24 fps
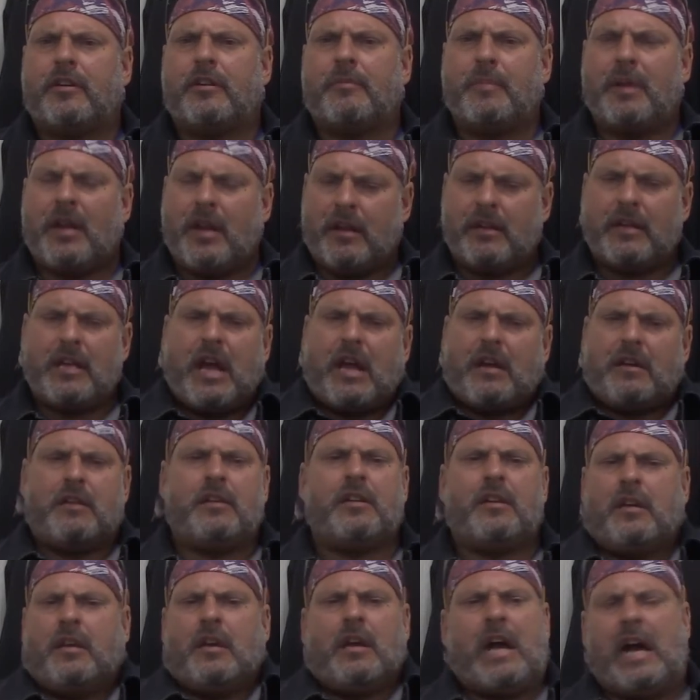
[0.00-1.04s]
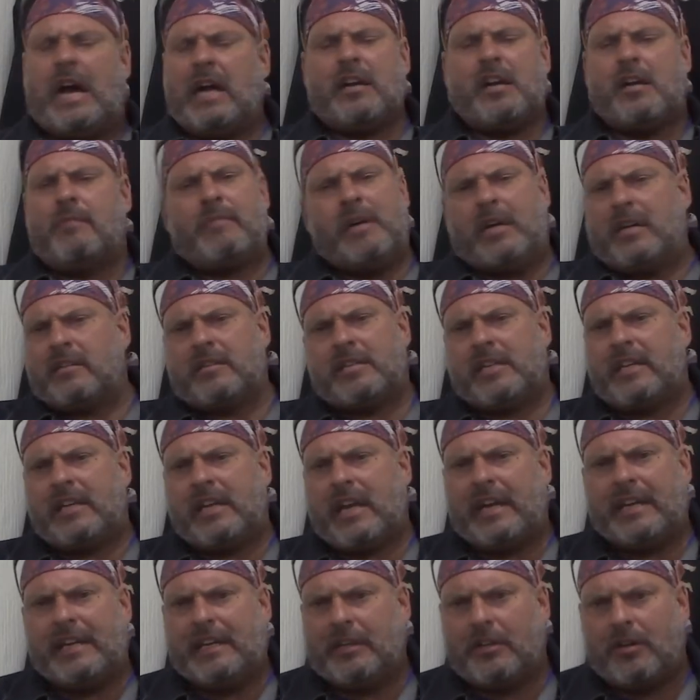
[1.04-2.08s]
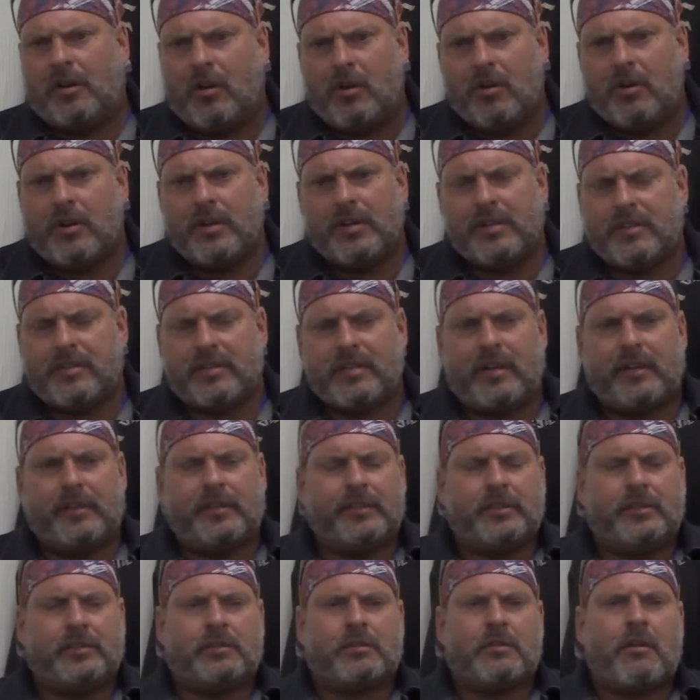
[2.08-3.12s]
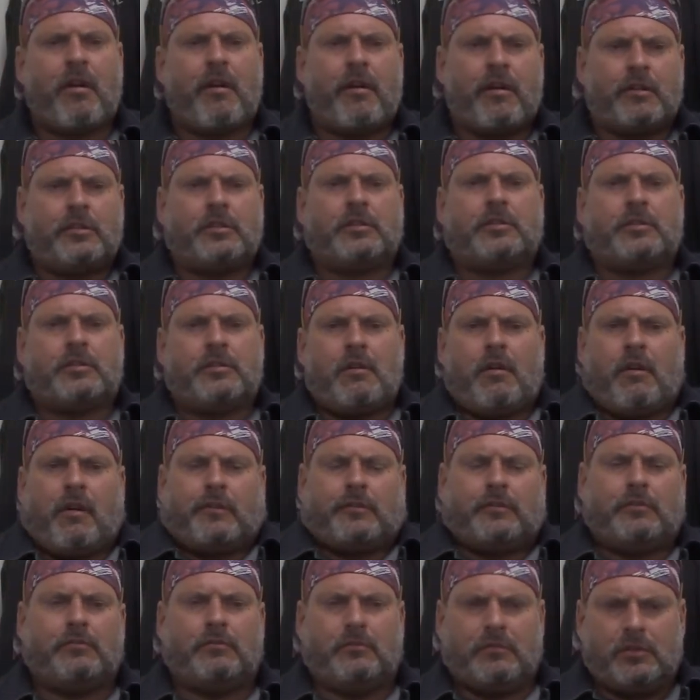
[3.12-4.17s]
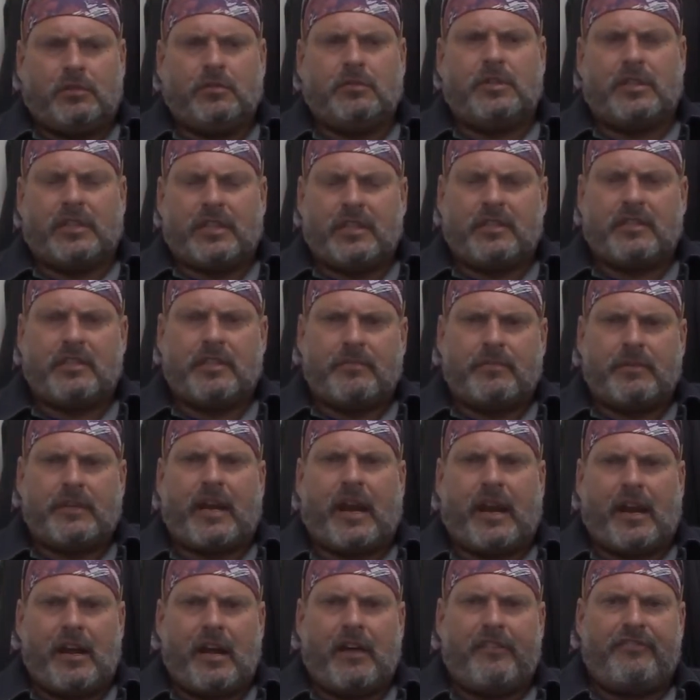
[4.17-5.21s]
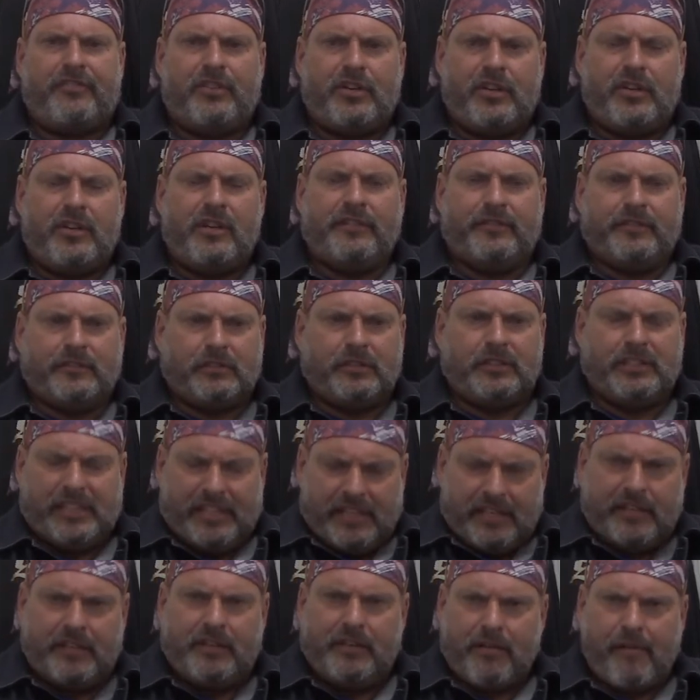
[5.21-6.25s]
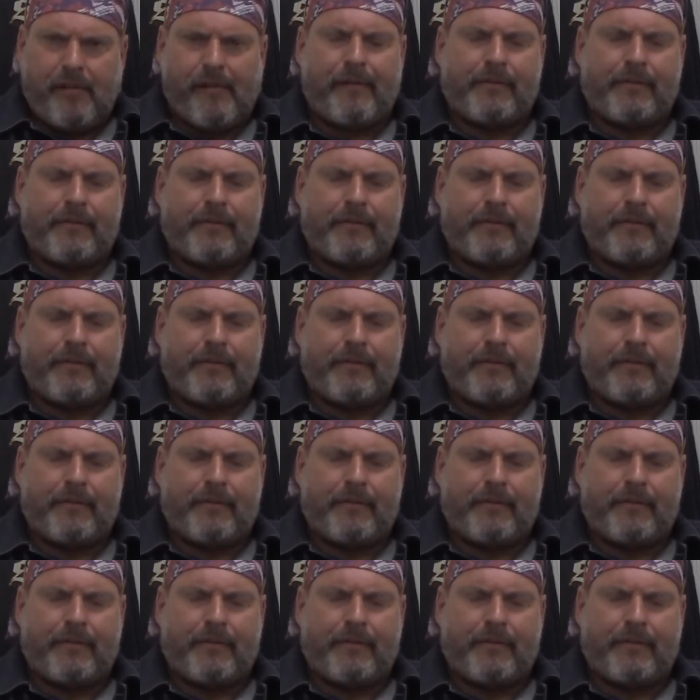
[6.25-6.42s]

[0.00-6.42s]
what I mean? I kind of, I come out and tell you I hit hard, so you look intimidating. I feel you, he did.